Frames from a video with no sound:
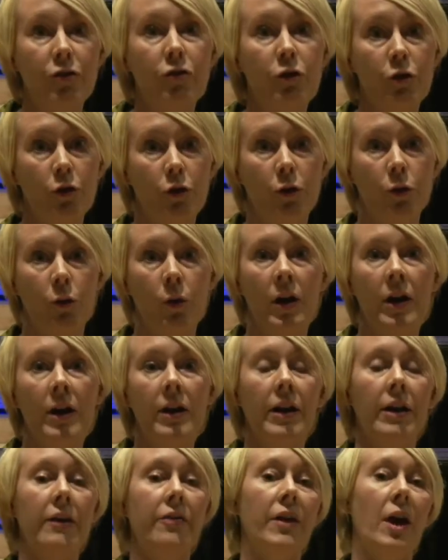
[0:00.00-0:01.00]
2
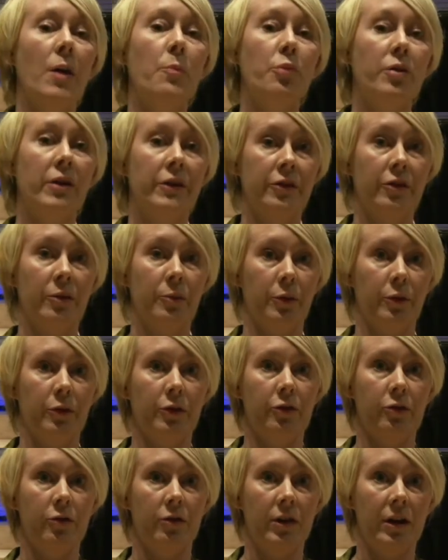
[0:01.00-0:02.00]
in their principal
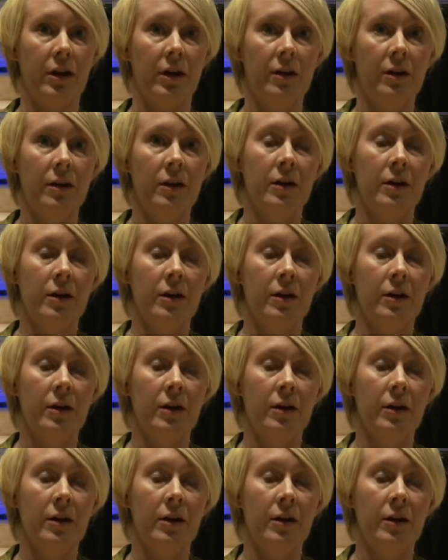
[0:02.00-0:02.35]
study,